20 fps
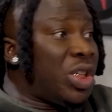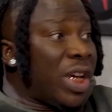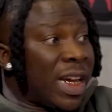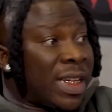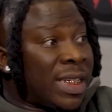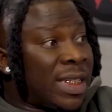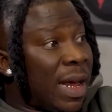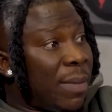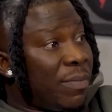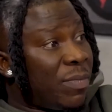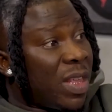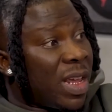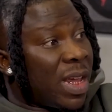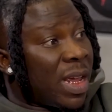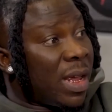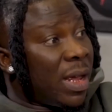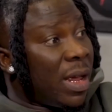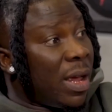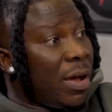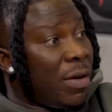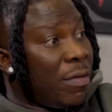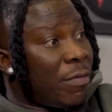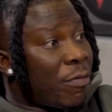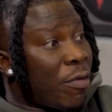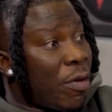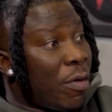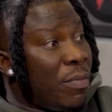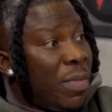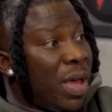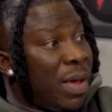check something
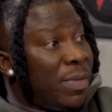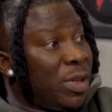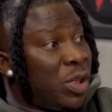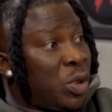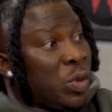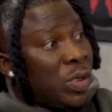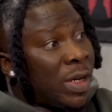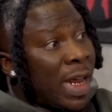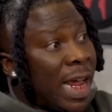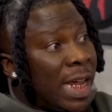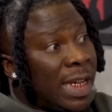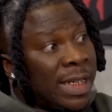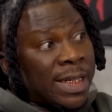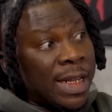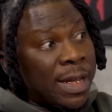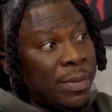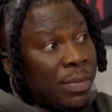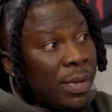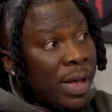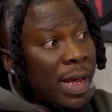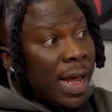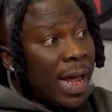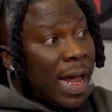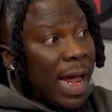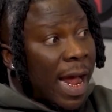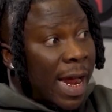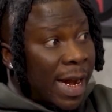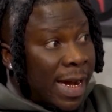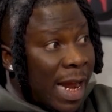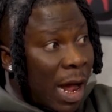from maybe Judaism
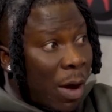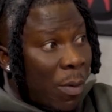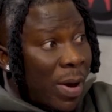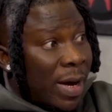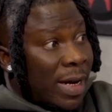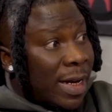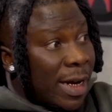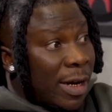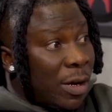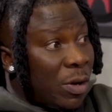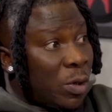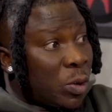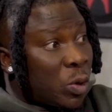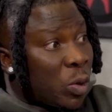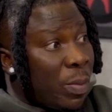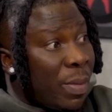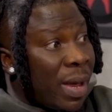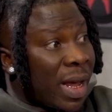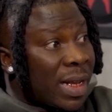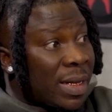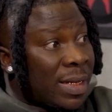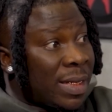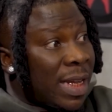and that one can also make